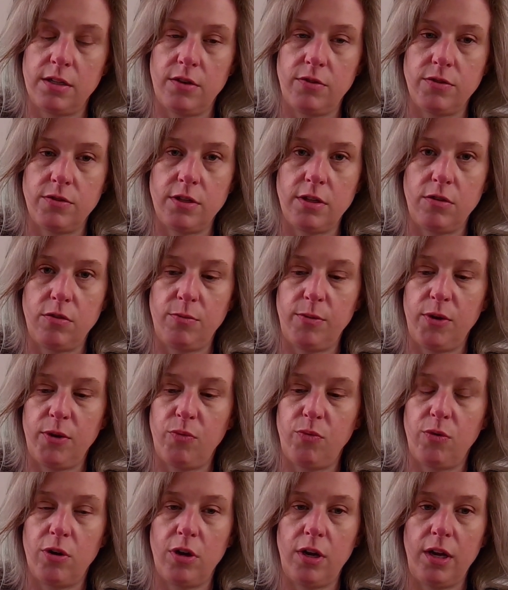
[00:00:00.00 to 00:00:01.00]
I was a little bit
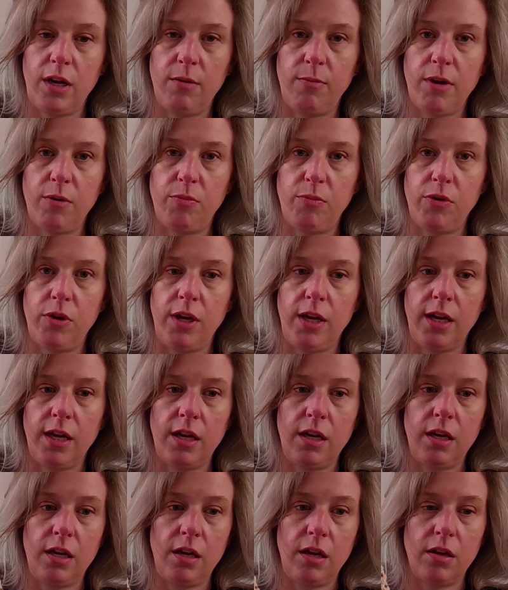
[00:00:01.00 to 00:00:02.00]
worried about putting it
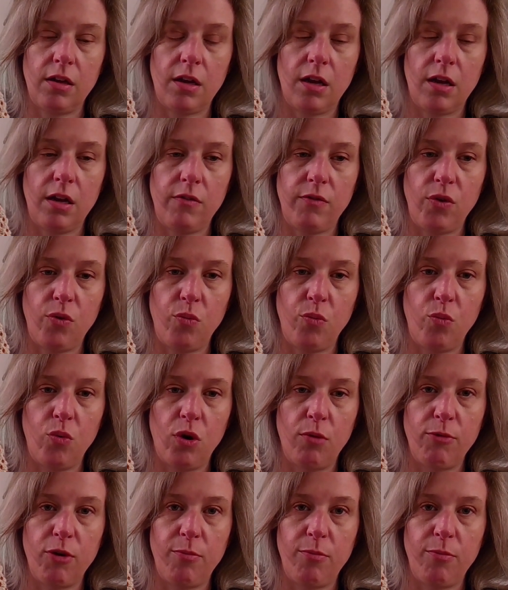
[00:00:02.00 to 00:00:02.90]
in a kind of in a warmer